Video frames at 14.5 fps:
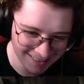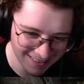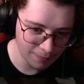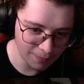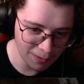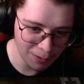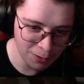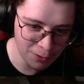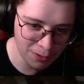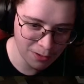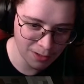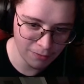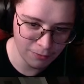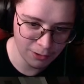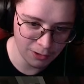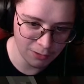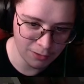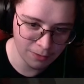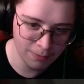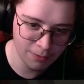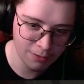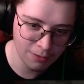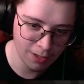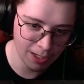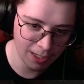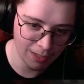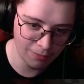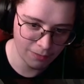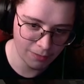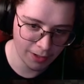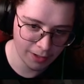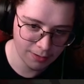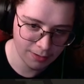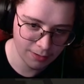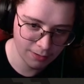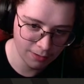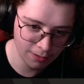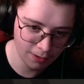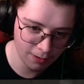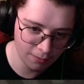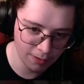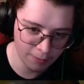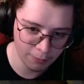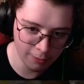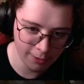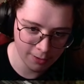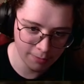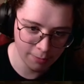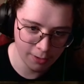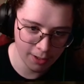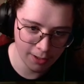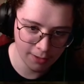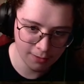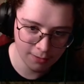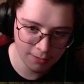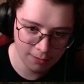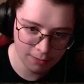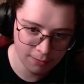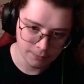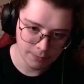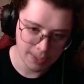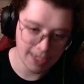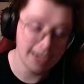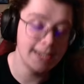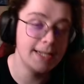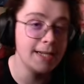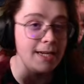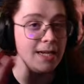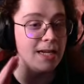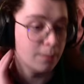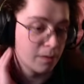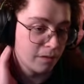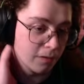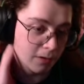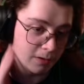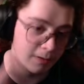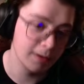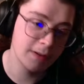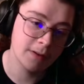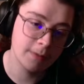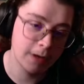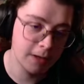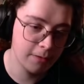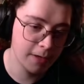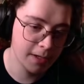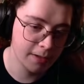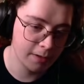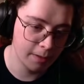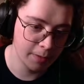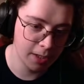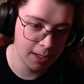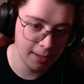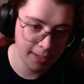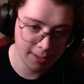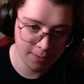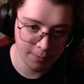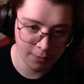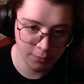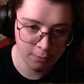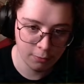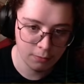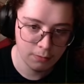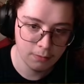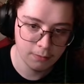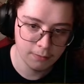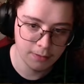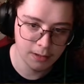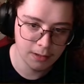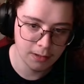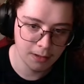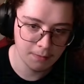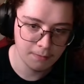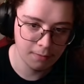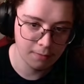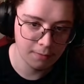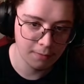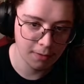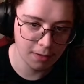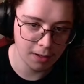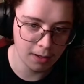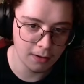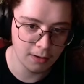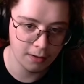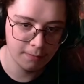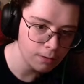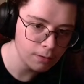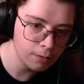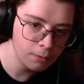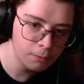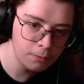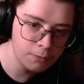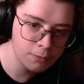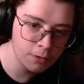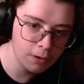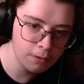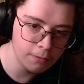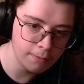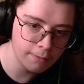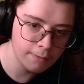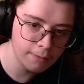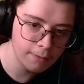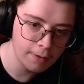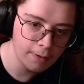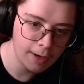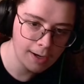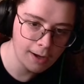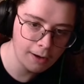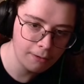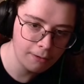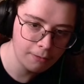Don't you just love when YouTubers try to give advice to their impressionable audiences? I did eat before doing this, by the way, so I'm a lot less miserable this time. Thank God. Ooh, drone. Hello.